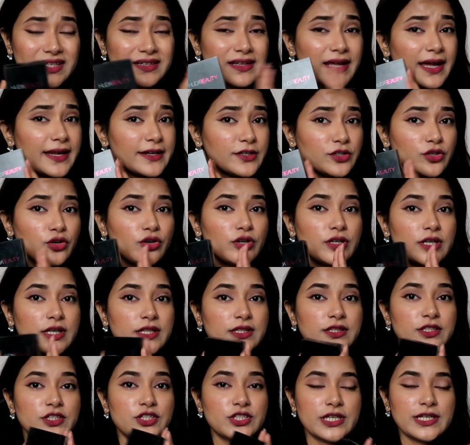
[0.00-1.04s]
Tantour
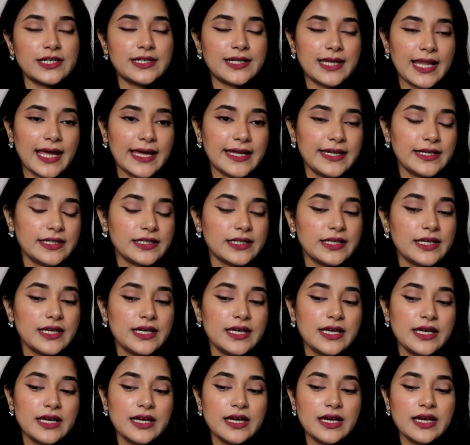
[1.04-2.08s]
in the shade Light.
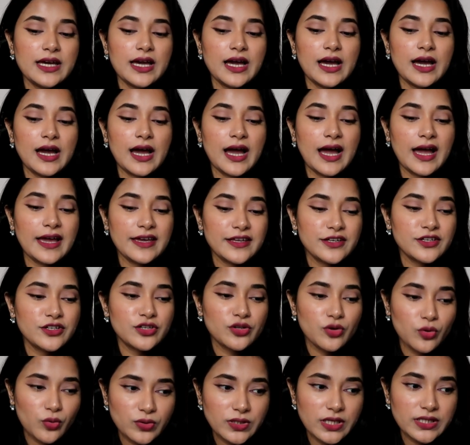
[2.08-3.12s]
I
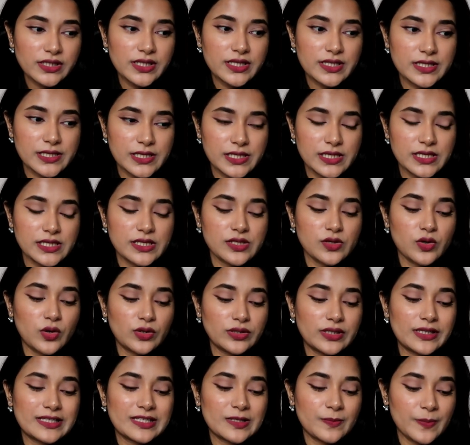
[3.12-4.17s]
know that this is
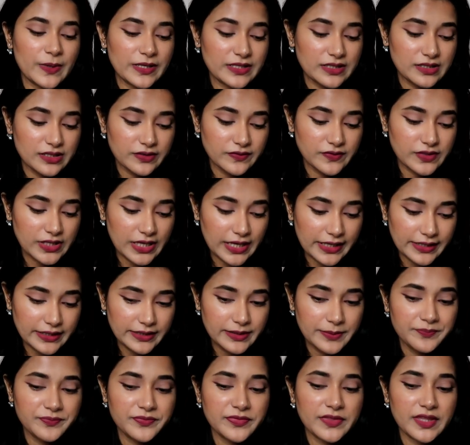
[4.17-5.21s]
on the expensive
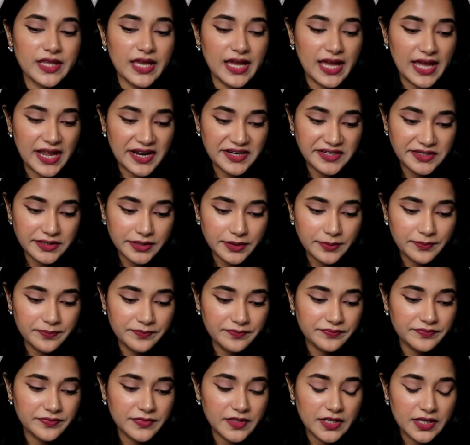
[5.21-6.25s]
side, and
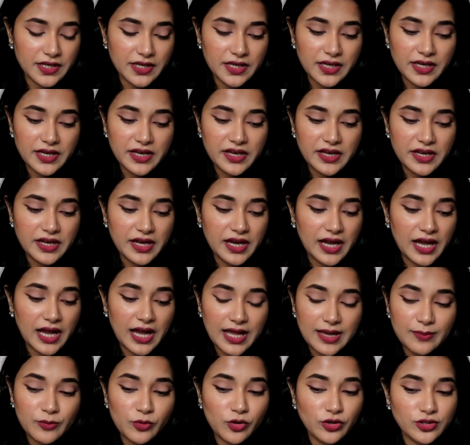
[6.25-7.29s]

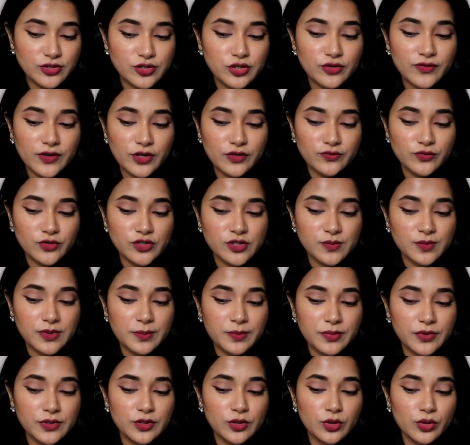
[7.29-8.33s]
I'm also one of those
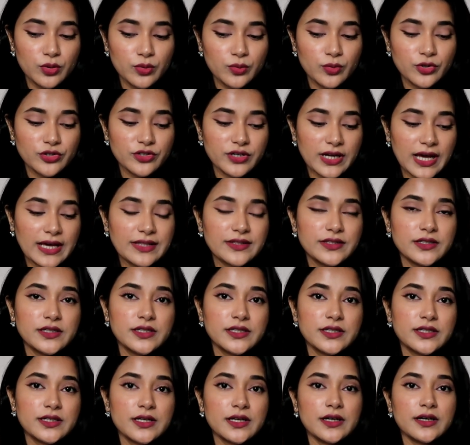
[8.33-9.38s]
people who would
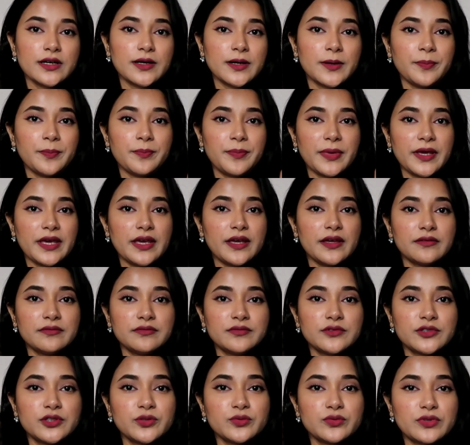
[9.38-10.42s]
rather pay
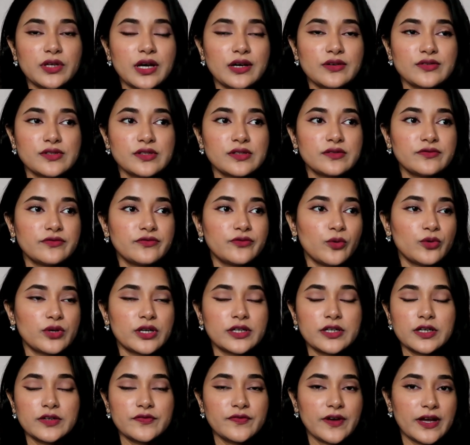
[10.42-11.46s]

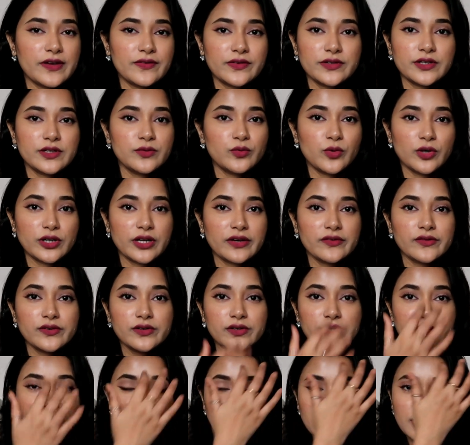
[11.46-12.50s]
2,400, 500,
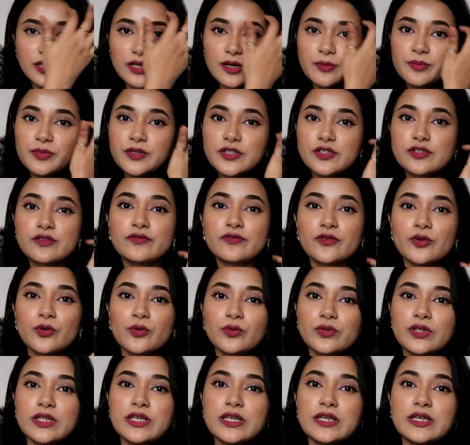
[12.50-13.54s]
whatever in a piece of
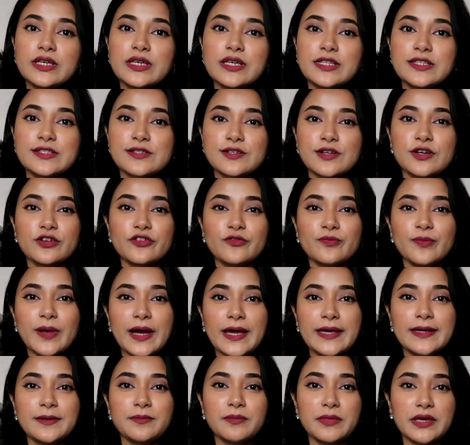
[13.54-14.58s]
clothing instead of
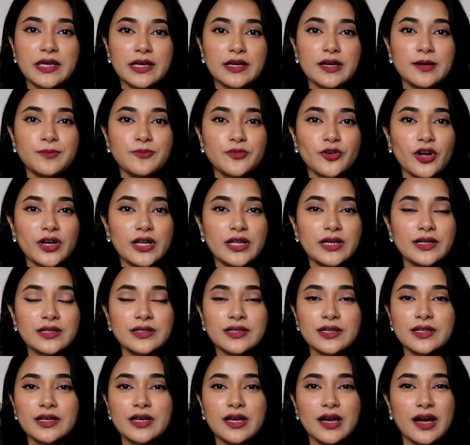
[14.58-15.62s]
buying makeup
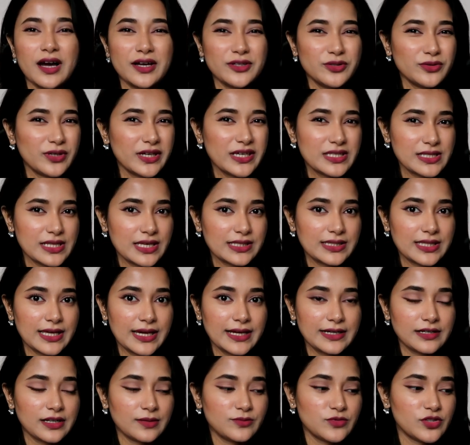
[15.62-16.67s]
product. Are you guys like
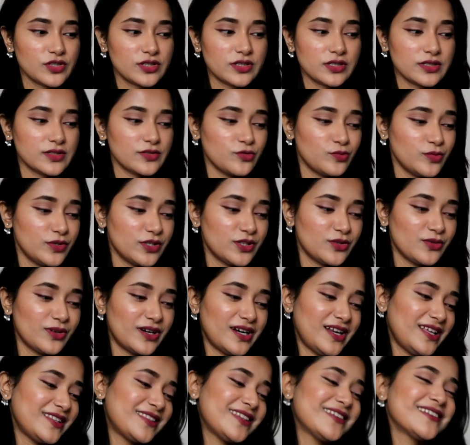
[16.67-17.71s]
that? I'm just assuming you
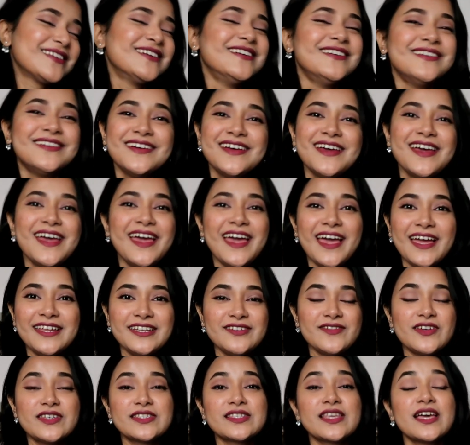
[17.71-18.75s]
are like that.
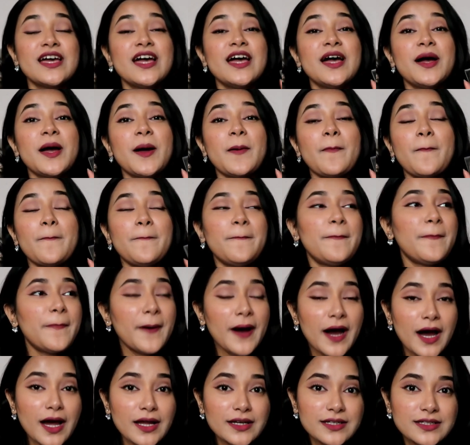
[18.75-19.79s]
Anyways,
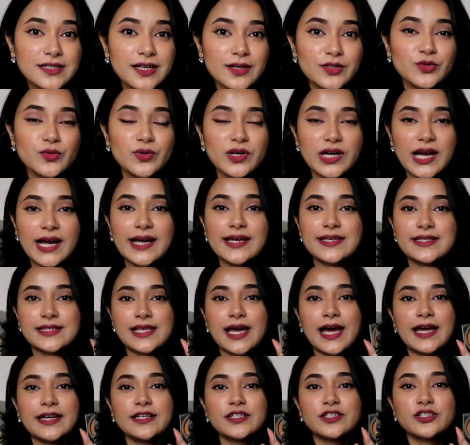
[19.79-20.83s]
but you guys,
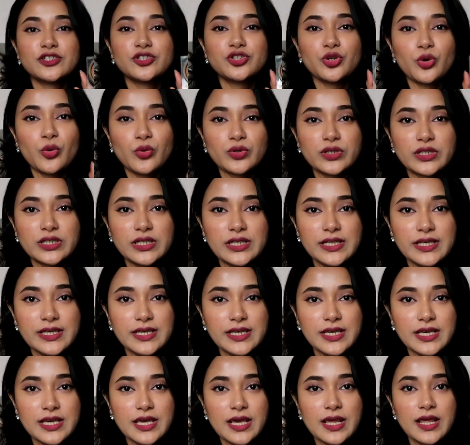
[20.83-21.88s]
I
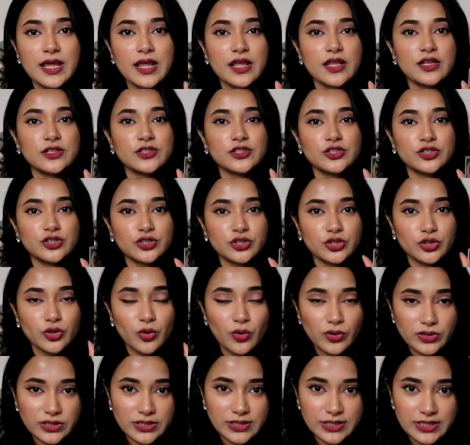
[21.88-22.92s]
totally
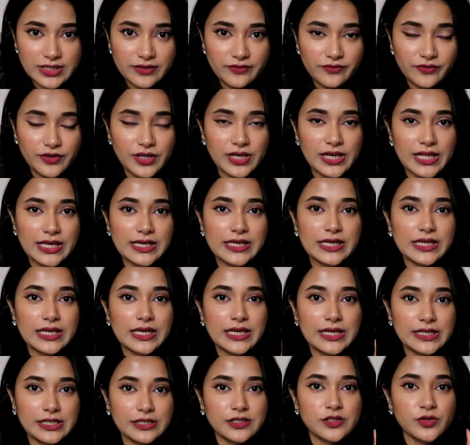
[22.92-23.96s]
feel like
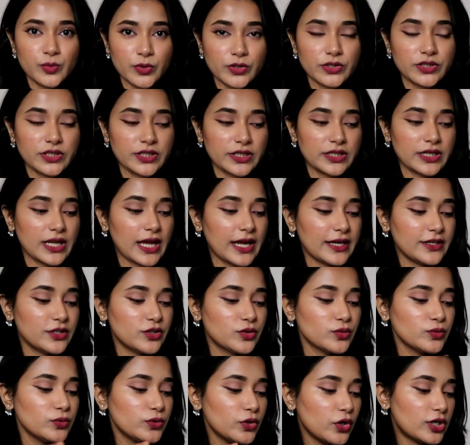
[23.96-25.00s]
it is worth it. I
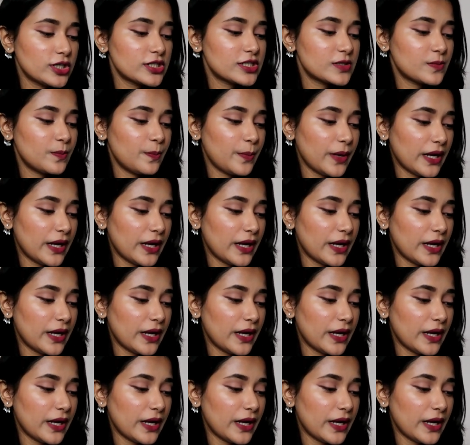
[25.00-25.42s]
do not